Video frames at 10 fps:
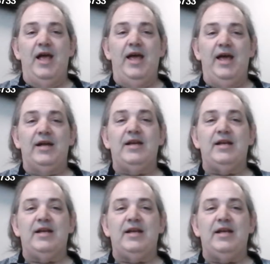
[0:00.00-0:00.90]
uh,
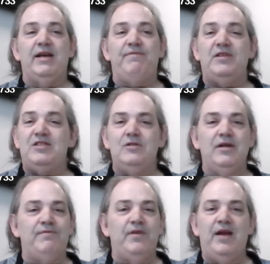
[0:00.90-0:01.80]
if it's
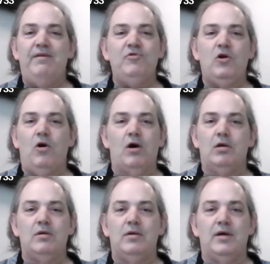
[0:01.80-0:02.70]
if they haven't
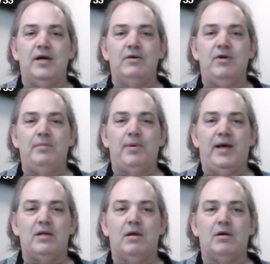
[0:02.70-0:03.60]
got a green
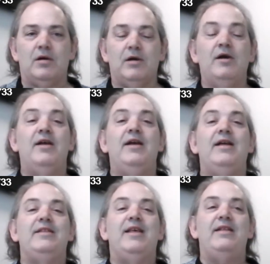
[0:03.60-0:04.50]
padlock,
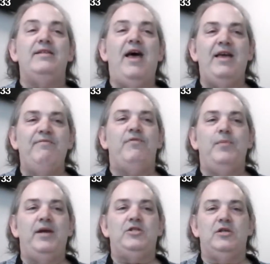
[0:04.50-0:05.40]
then that
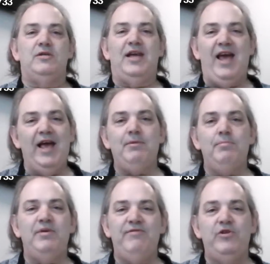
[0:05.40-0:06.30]
information can
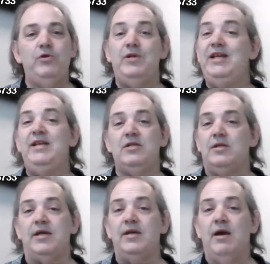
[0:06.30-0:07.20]
be viewed
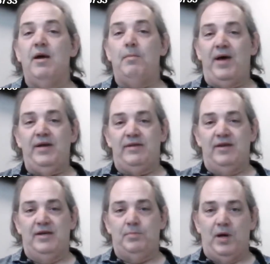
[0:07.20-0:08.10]
easily by
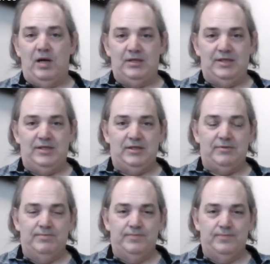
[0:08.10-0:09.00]
third parties.